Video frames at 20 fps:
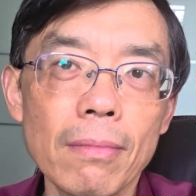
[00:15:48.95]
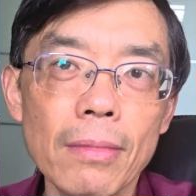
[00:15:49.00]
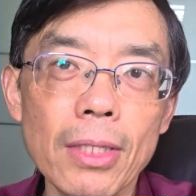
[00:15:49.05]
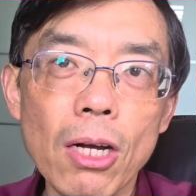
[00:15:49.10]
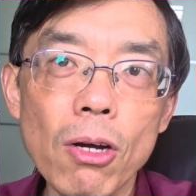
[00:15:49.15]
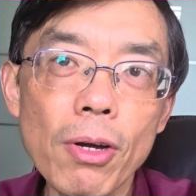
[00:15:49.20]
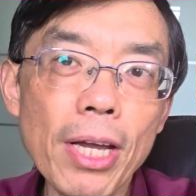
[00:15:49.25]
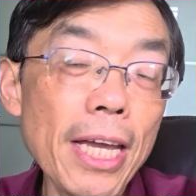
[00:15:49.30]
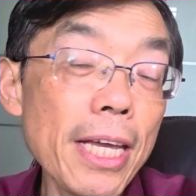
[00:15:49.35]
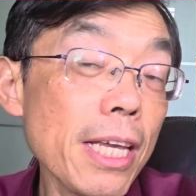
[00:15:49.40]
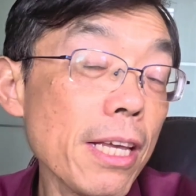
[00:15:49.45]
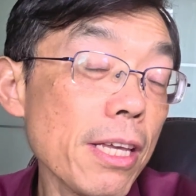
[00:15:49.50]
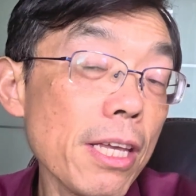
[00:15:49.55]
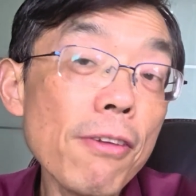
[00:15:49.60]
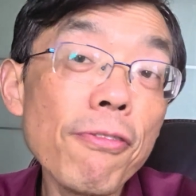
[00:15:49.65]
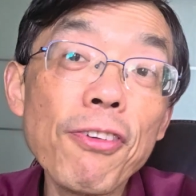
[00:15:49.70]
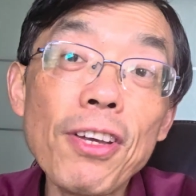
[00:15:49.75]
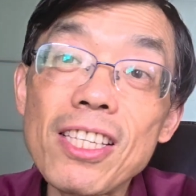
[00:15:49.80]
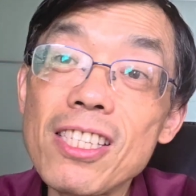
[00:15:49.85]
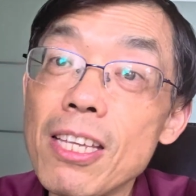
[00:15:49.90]
Okay,
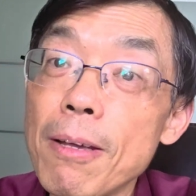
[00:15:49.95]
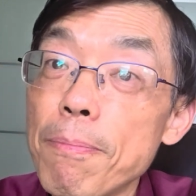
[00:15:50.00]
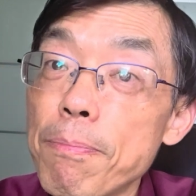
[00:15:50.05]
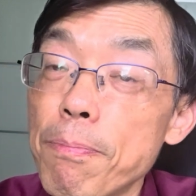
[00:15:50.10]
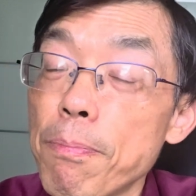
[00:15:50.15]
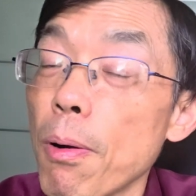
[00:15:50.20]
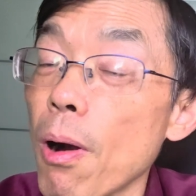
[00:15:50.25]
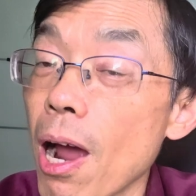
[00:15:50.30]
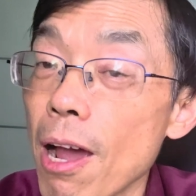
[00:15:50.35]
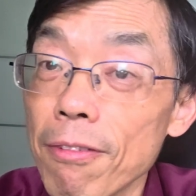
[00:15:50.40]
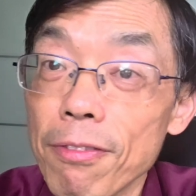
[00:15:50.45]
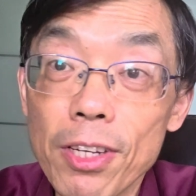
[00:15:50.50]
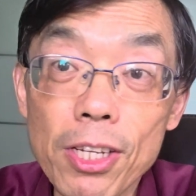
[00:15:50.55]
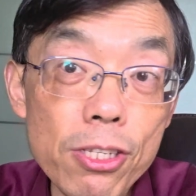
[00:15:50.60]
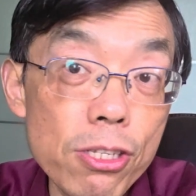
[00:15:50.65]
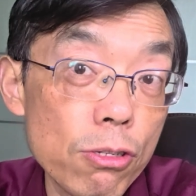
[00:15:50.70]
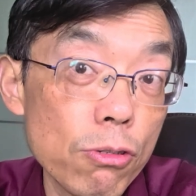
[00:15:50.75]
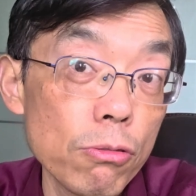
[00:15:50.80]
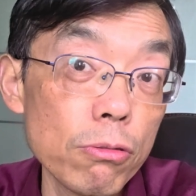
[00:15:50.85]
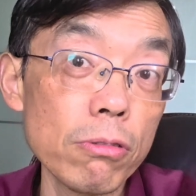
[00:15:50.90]
if it's a private
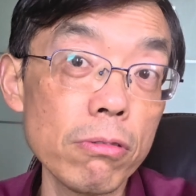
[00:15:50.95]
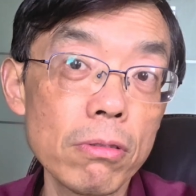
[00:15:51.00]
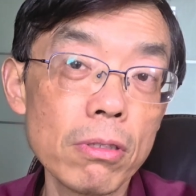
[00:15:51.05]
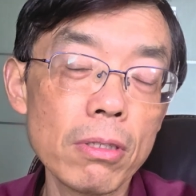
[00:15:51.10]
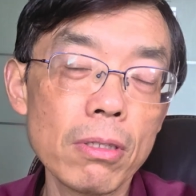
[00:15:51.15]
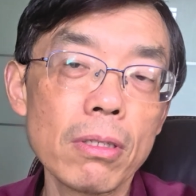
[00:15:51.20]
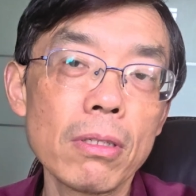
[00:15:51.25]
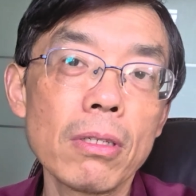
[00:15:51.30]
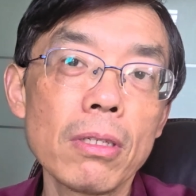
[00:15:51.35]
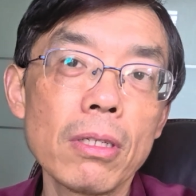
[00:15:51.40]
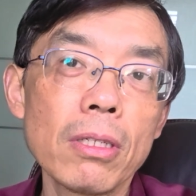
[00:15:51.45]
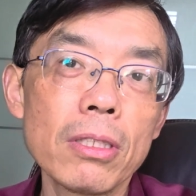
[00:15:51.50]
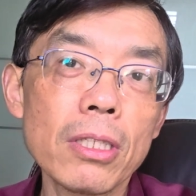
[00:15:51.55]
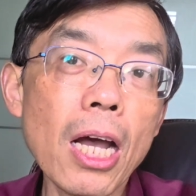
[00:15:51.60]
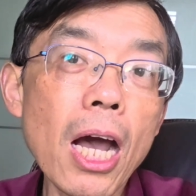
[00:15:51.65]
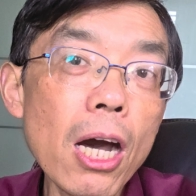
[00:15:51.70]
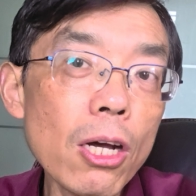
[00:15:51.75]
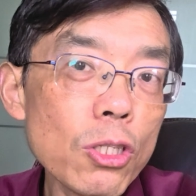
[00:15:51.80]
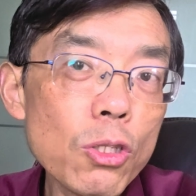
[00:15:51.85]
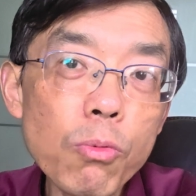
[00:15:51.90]
school, the
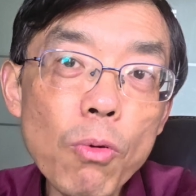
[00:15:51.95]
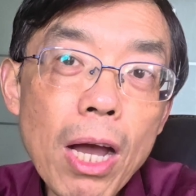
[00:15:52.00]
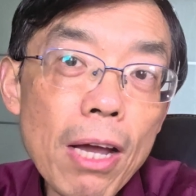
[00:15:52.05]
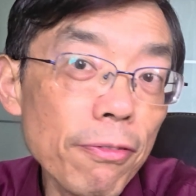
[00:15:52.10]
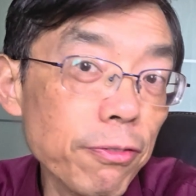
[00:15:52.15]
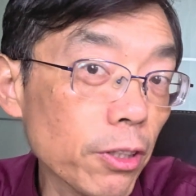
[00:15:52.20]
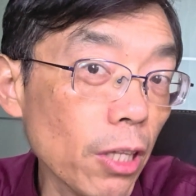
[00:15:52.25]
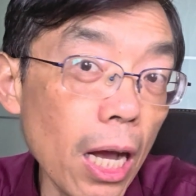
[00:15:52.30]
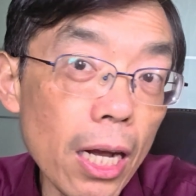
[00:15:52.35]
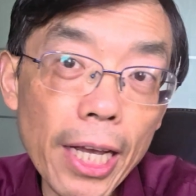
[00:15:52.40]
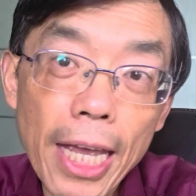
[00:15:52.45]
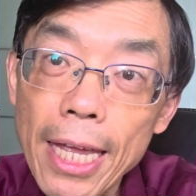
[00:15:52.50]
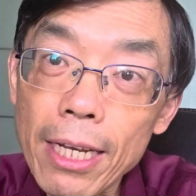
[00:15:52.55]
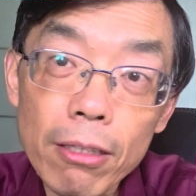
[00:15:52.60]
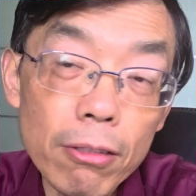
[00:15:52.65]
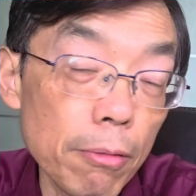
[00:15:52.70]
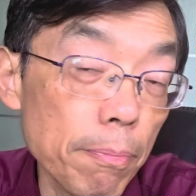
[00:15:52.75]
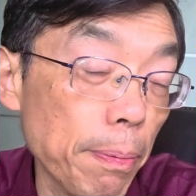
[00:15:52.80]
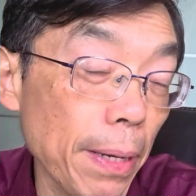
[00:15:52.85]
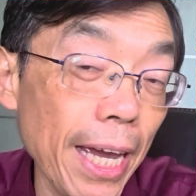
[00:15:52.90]
housewife
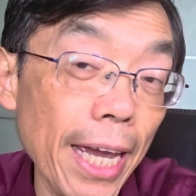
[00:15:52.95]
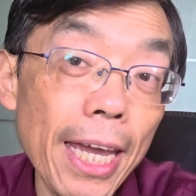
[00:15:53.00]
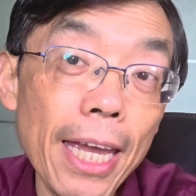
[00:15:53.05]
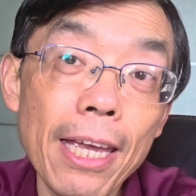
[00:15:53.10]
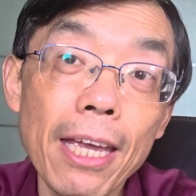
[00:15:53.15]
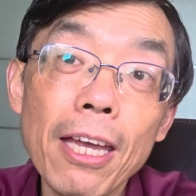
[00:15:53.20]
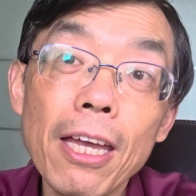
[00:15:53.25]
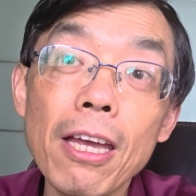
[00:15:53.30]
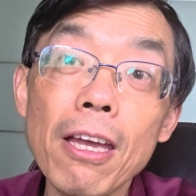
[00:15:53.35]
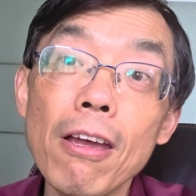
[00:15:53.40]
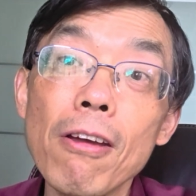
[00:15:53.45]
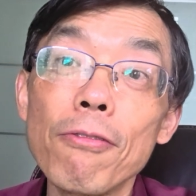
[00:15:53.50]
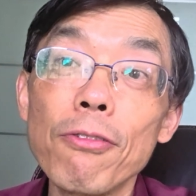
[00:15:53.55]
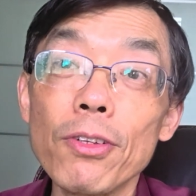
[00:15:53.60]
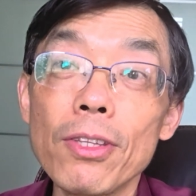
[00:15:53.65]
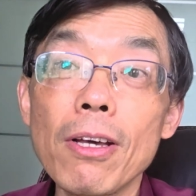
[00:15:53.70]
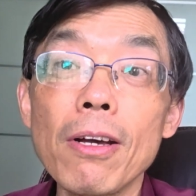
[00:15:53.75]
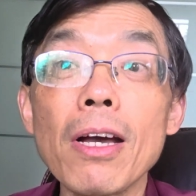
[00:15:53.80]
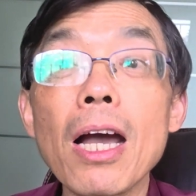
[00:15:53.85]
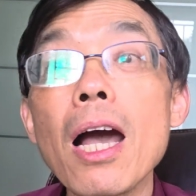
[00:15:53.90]
cannot pay for
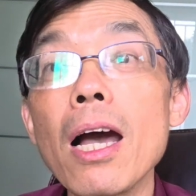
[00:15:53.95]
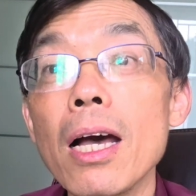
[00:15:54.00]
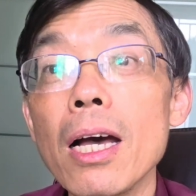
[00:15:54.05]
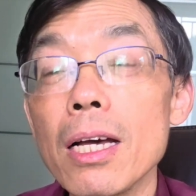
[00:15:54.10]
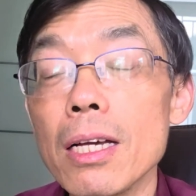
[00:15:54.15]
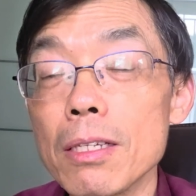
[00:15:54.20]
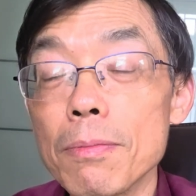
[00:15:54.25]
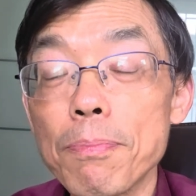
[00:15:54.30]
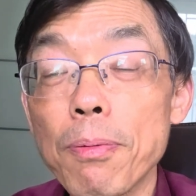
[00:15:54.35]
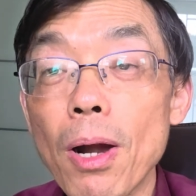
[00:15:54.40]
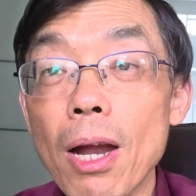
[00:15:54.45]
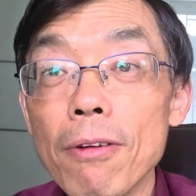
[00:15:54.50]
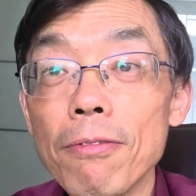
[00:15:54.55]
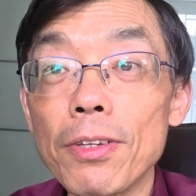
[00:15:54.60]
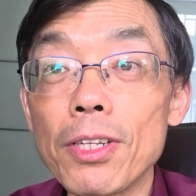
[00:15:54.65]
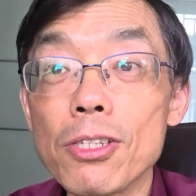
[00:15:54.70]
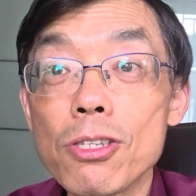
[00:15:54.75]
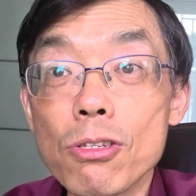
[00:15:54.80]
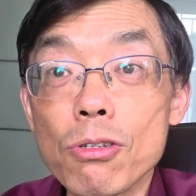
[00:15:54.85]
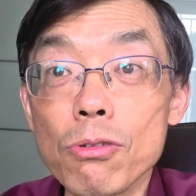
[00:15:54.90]
the
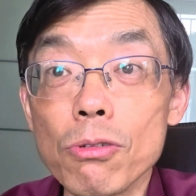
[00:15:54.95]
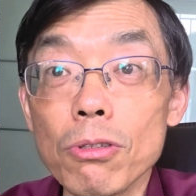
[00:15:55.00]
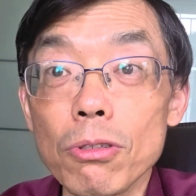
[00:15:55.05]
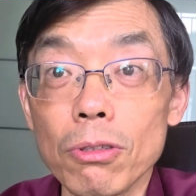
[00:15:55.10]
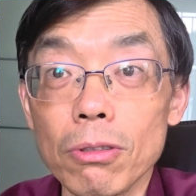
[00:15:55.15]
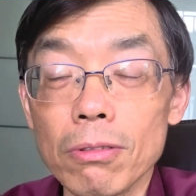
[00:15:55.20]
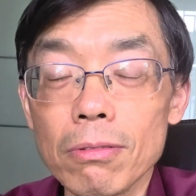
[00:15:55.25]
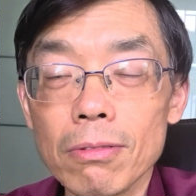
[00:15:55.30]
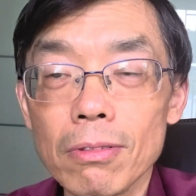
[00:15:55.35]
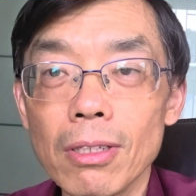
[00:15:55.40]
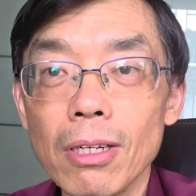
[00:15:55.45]
private school.